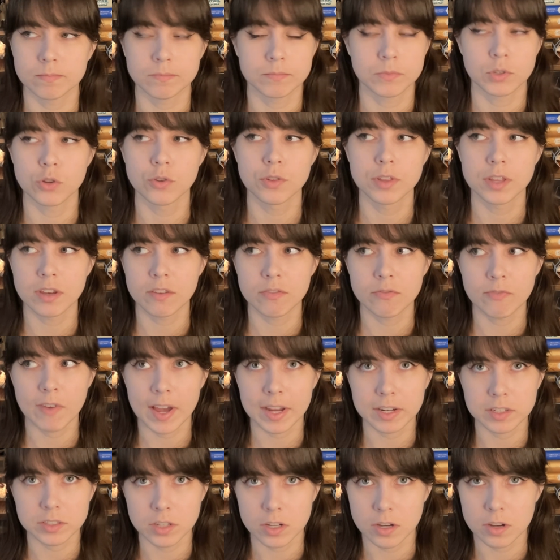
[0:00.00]
to the
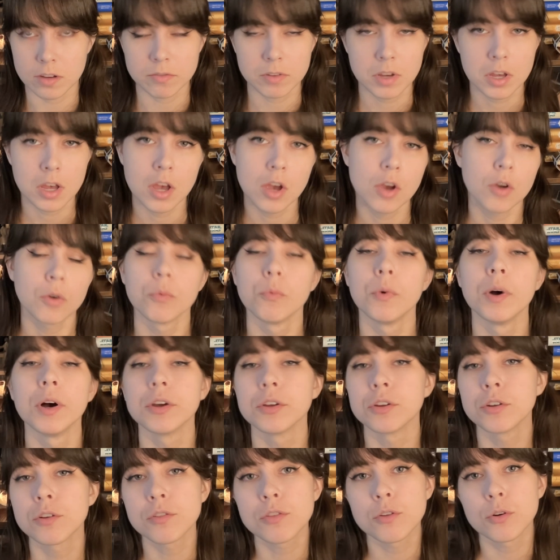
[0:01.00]
effect of, well,
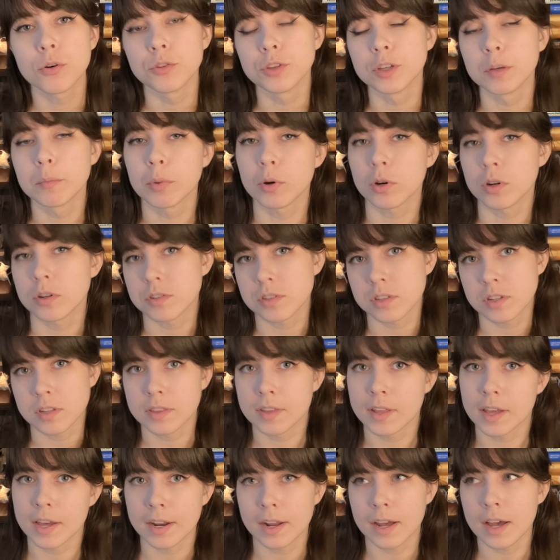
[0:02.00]
you're the only person
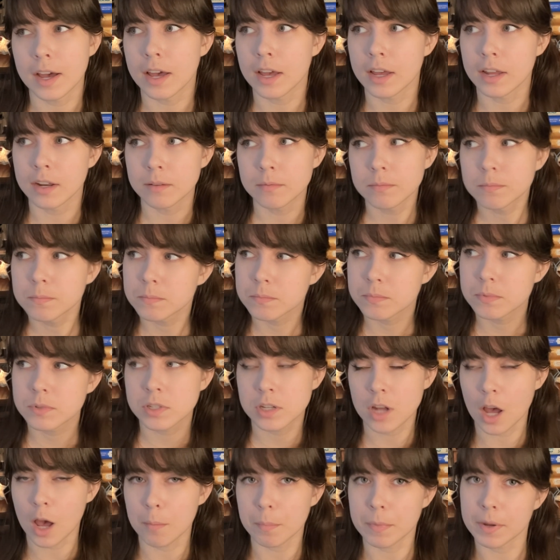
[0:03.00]
that I'd
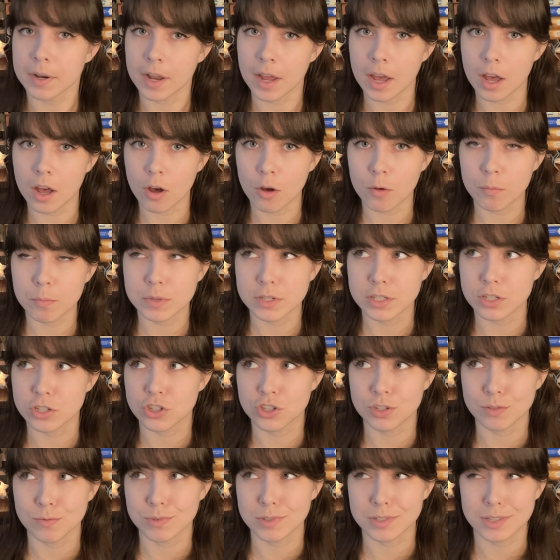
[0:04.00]
stop and help. And
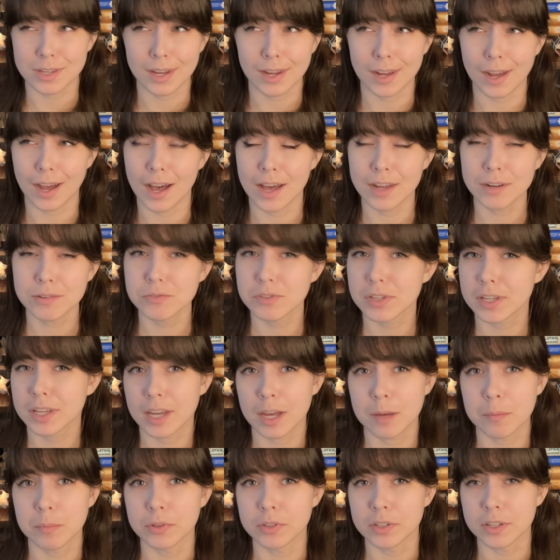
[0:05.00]
she was like, I don't think
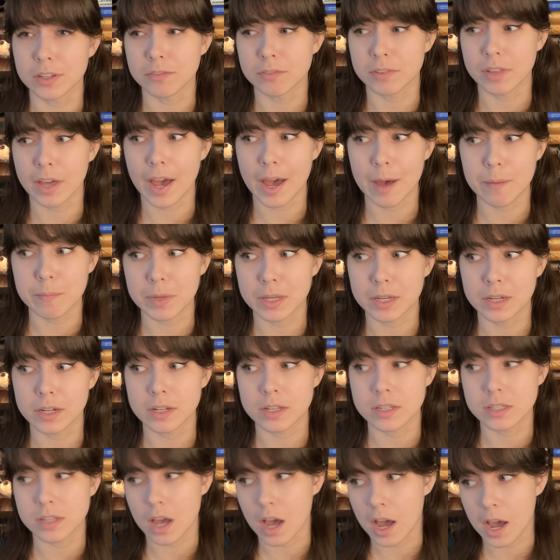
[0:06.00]
I believe that,
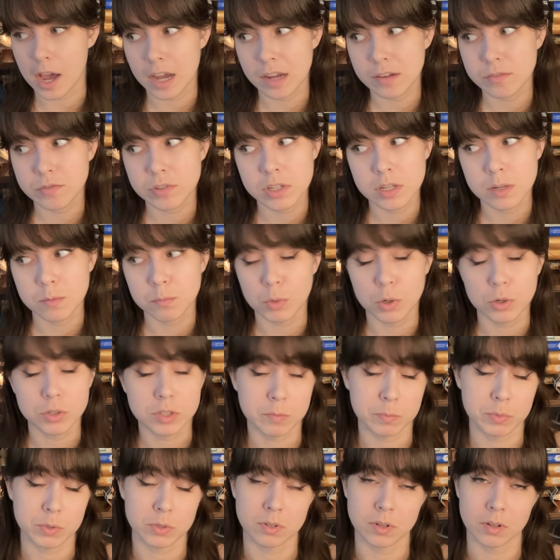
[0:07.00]
because I've seen
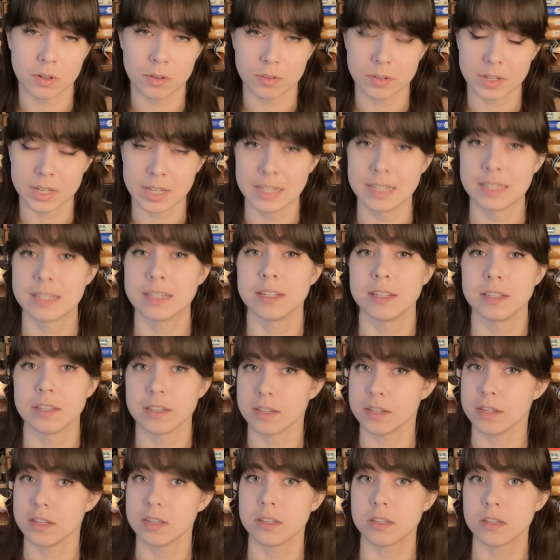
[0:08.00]
multiple
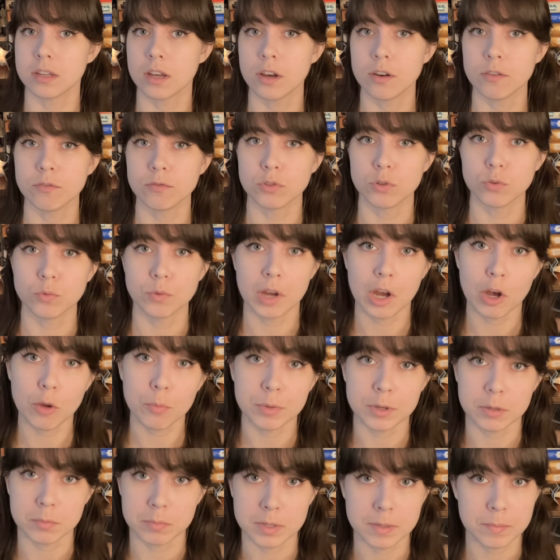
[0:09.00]
instances of you
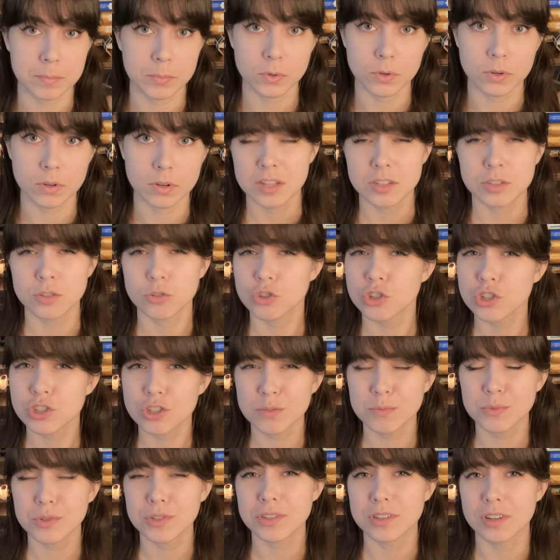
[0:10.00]
helping people. So she's
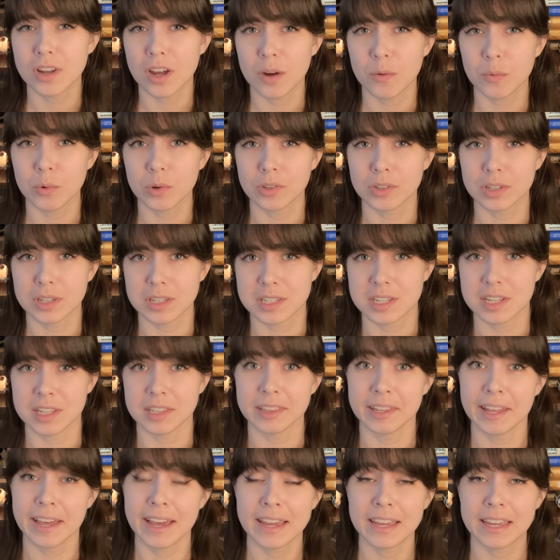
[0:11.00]
almost not willing to
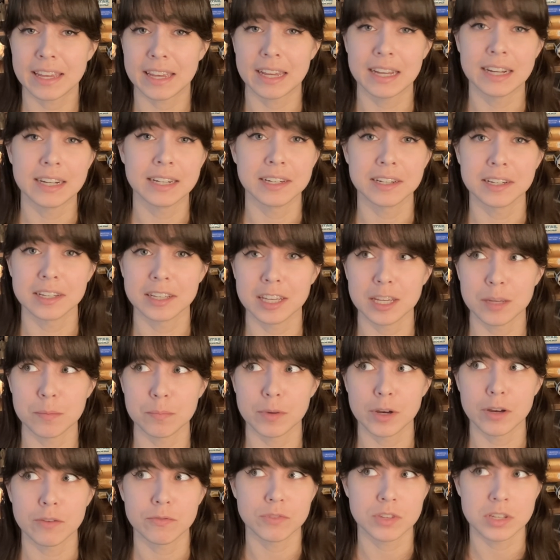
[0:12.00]
let Kanan keep
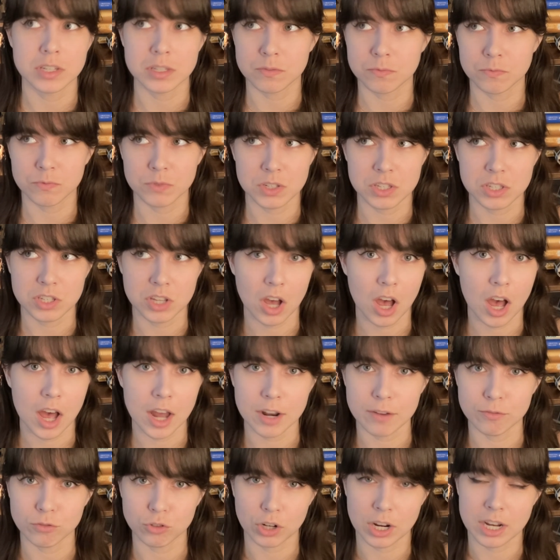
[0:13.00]
up this
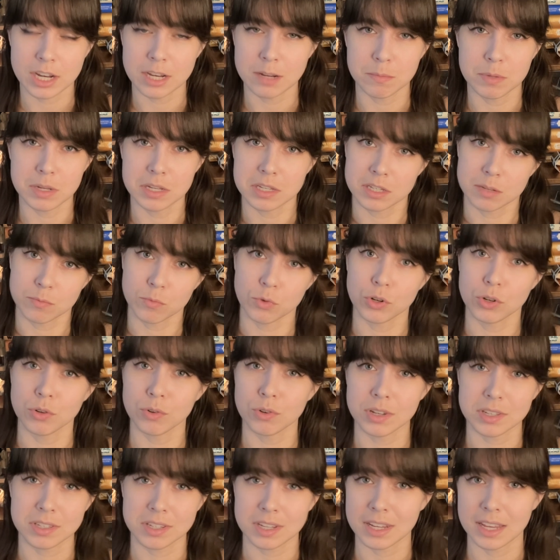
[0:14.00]
facade of trying to be someone who
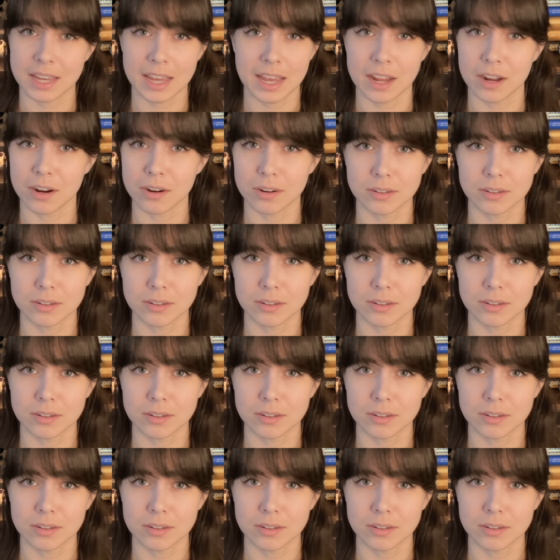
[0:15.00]
doesn't care.